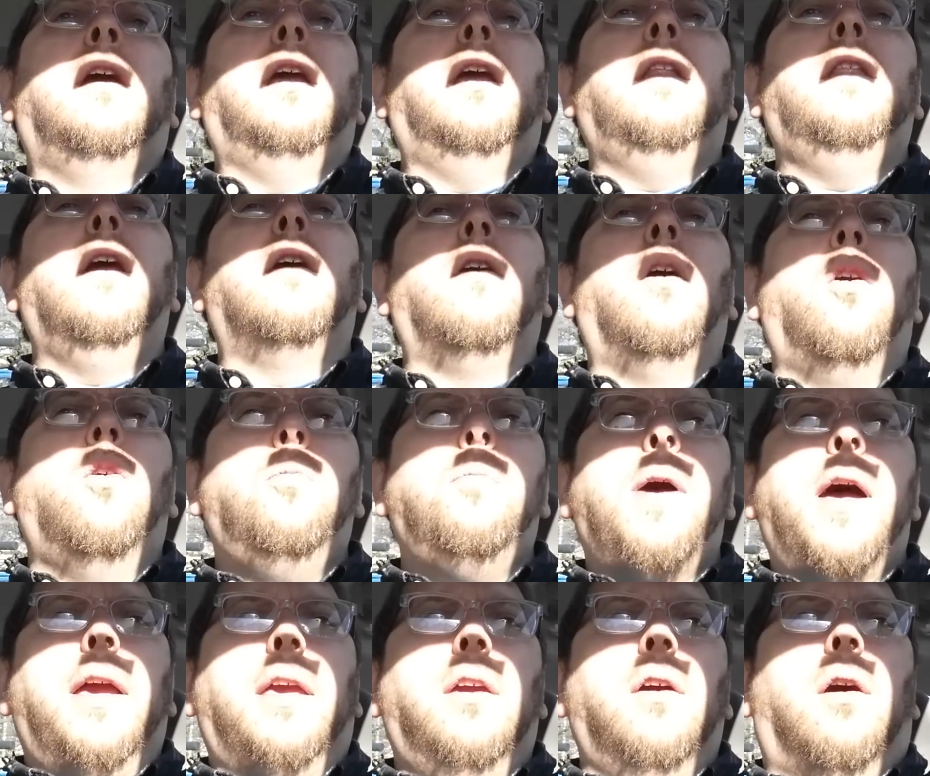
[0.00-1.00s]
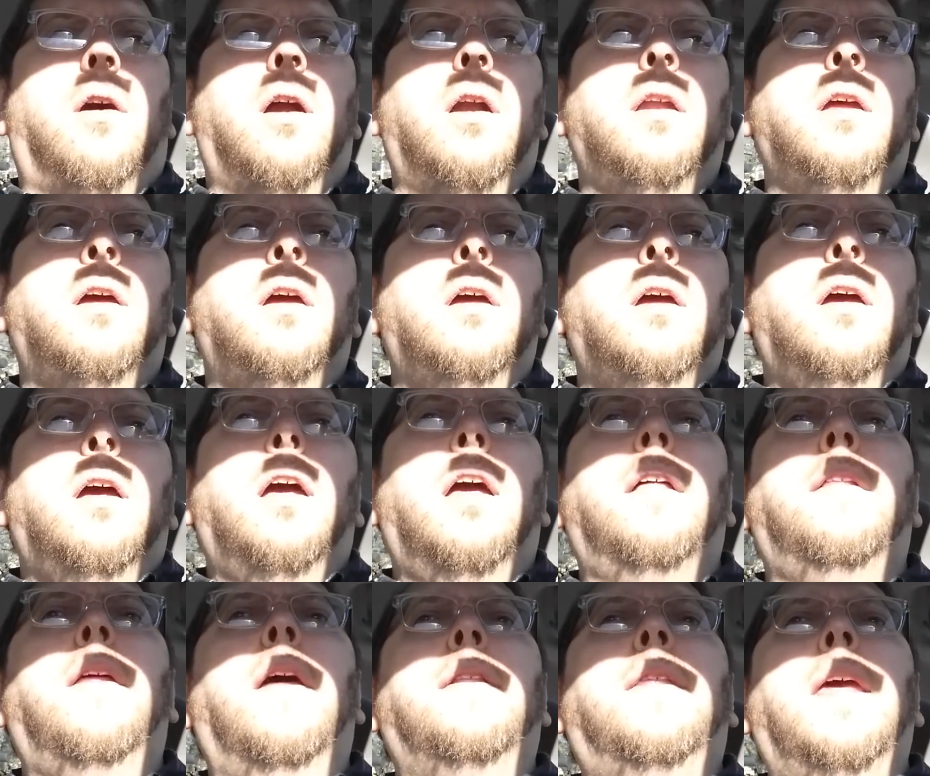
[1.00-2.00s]
in their own backyard
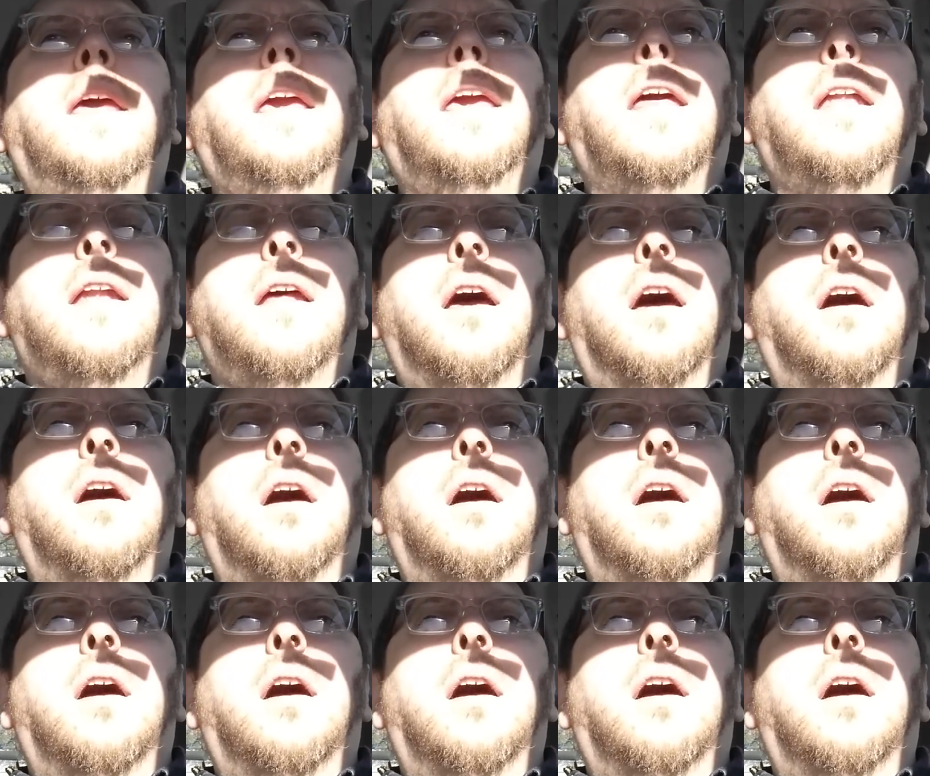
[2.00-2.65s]
and that they can